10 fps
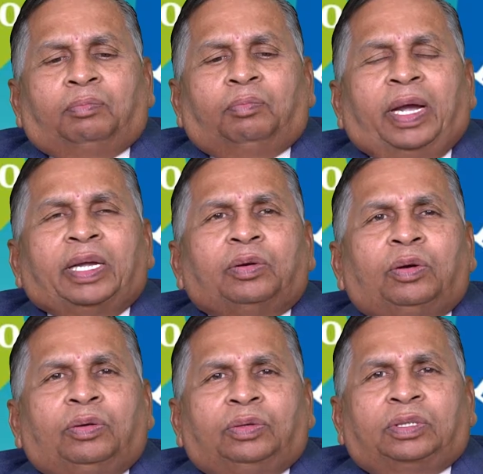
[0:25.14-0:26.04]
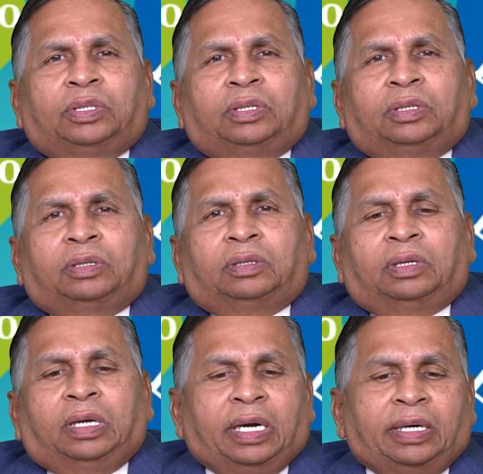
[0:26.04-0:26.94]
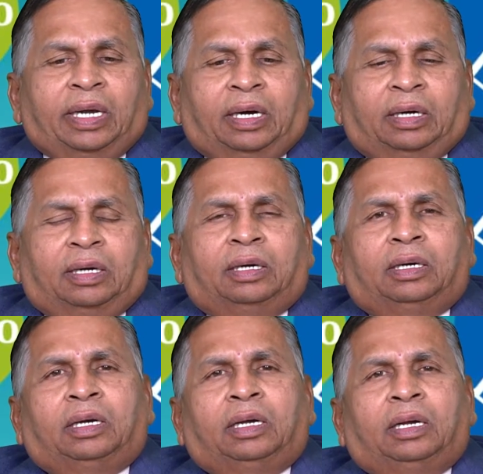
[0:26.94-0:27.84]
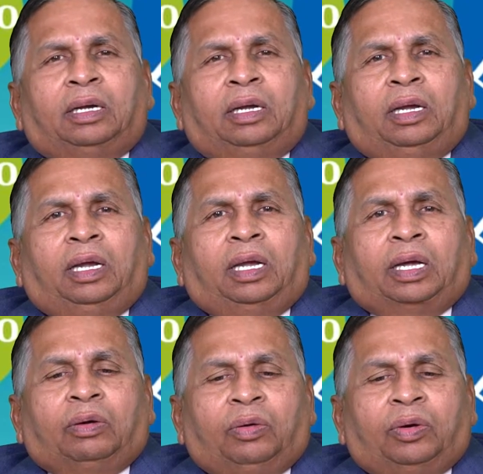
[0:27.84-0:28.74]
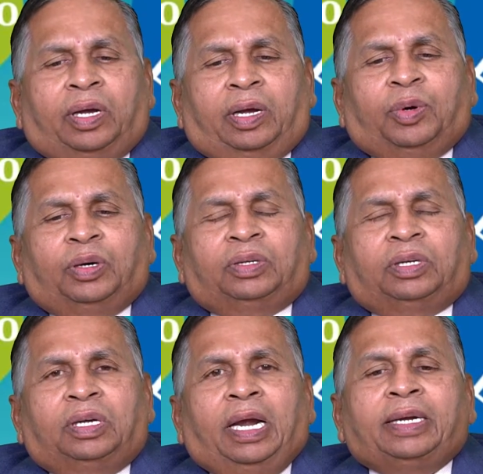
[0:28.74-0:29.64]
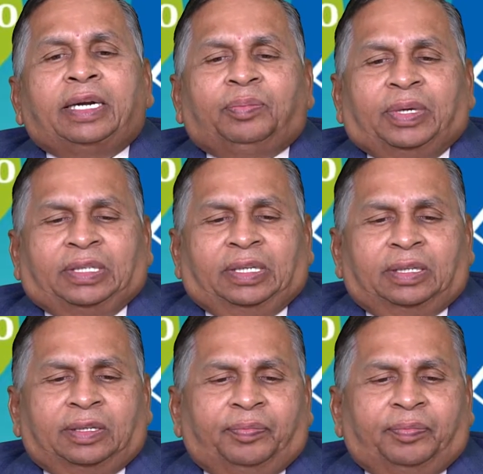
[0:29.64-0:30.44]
micro loans in India grow about 18%.